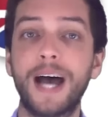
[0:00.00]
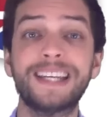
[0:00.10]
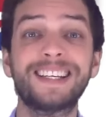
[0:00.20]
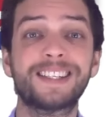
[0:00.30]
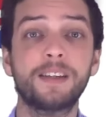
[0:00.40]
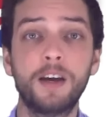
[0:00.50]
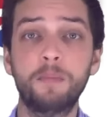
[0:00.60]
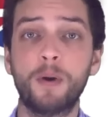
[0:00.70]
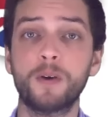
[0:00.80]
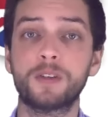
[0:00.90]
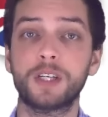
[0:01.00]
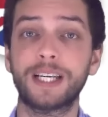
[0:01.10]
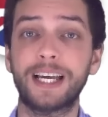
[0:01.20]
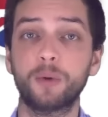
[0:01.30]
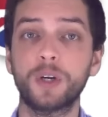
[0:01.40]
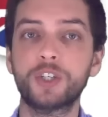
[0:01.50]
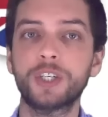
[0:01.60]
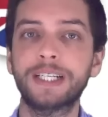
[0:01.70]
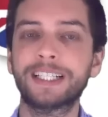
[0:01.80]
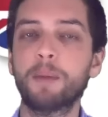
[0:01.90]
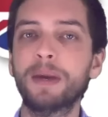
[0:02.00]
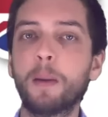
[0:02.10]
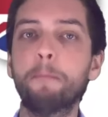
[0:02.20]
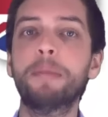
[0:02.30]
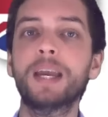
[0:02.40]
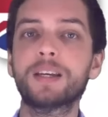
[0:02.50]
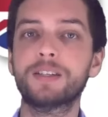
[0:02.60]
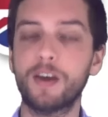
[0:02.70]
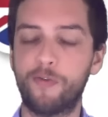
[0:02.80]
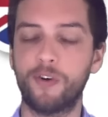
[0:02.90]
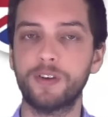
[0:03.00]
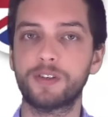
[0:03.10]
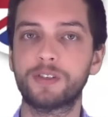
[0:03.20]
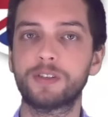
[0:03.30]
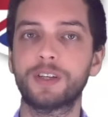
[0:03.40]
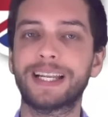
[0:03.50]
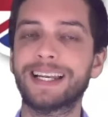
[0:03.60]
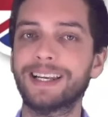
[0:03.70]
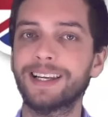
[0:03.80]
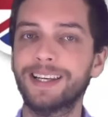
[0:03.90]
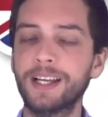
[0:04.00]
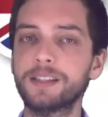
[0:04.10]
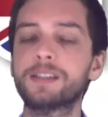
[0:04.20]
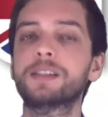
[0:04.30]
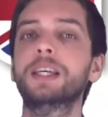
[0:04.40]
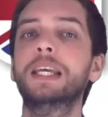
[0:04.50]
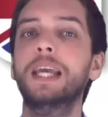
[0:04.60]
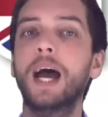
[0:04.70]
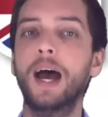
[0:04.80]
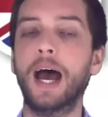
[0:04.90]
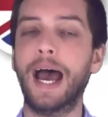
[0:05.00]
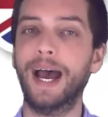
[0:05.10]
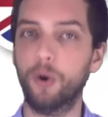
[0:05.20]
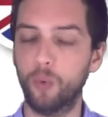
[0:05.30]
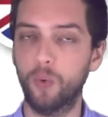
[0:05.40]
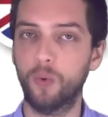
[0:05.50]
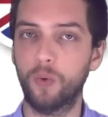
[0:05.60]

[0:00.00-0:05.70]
Adding signposting language can make a big difference. Let's see how.